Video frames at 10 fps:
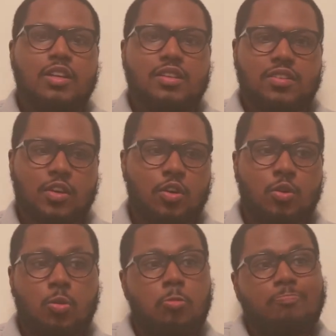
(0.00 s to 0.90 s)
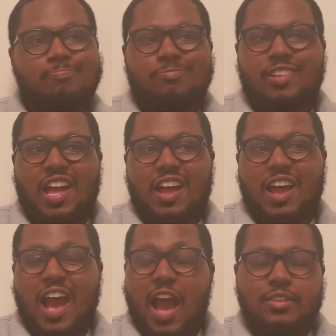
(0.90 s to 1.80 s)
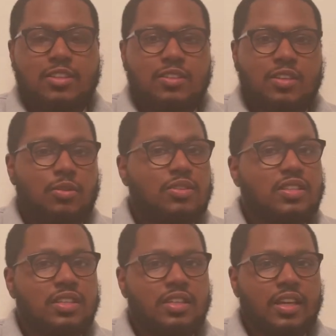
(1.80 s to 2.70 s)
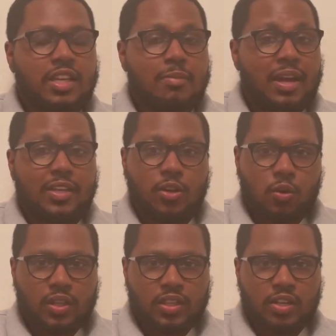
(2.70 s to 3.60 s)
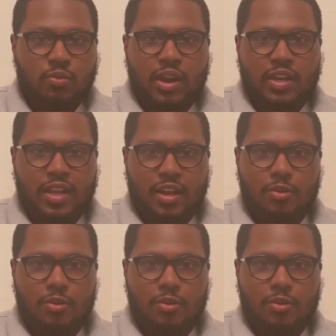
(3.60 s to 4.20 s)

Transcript: So I just don't see anybody going there right now,